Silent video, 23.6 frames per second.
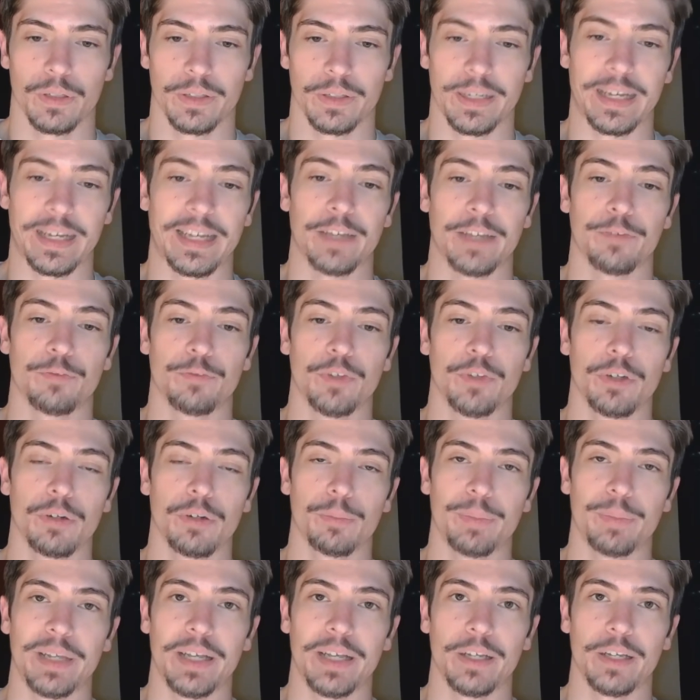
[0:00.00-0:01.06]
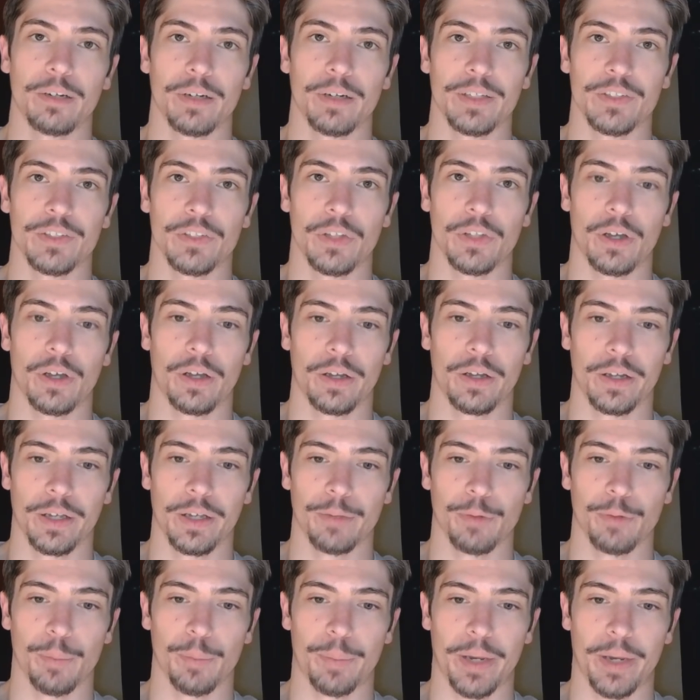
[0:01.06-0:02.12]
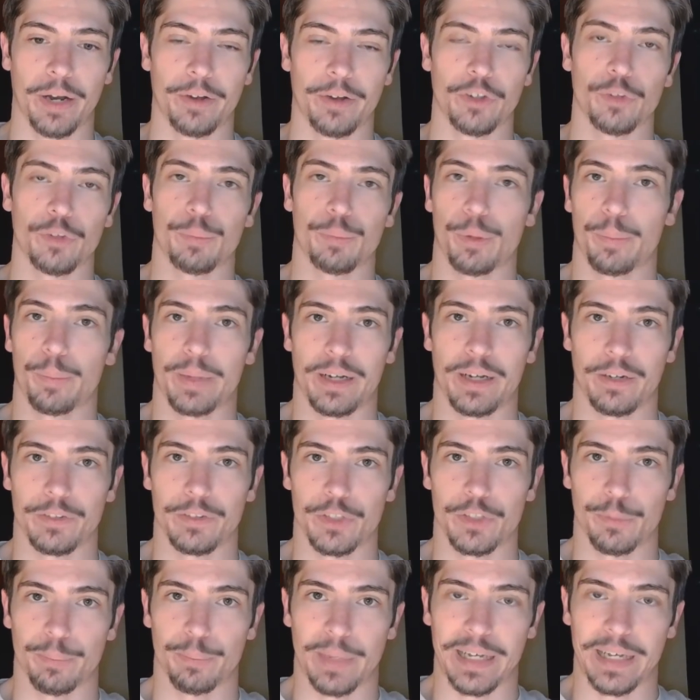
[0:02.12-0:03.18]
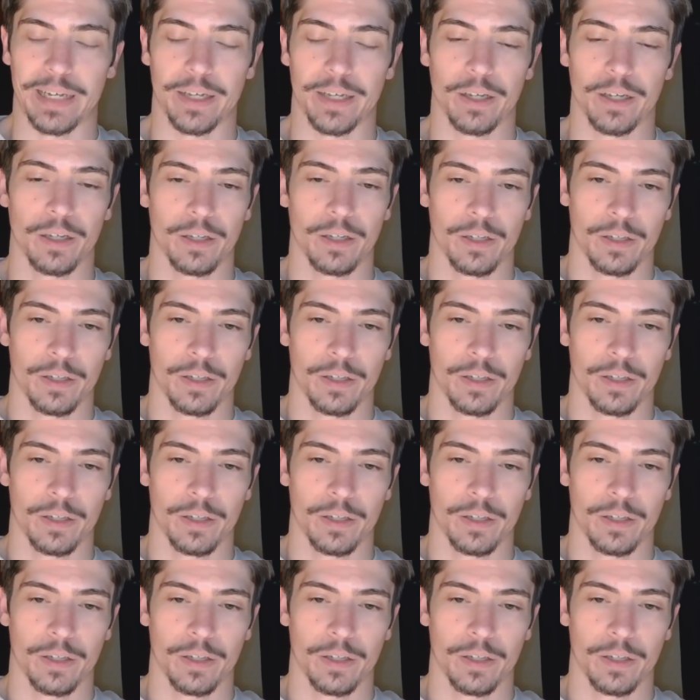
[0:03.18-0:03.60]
Yeah, if you're a beginner, it's not a repair you're prepared to make.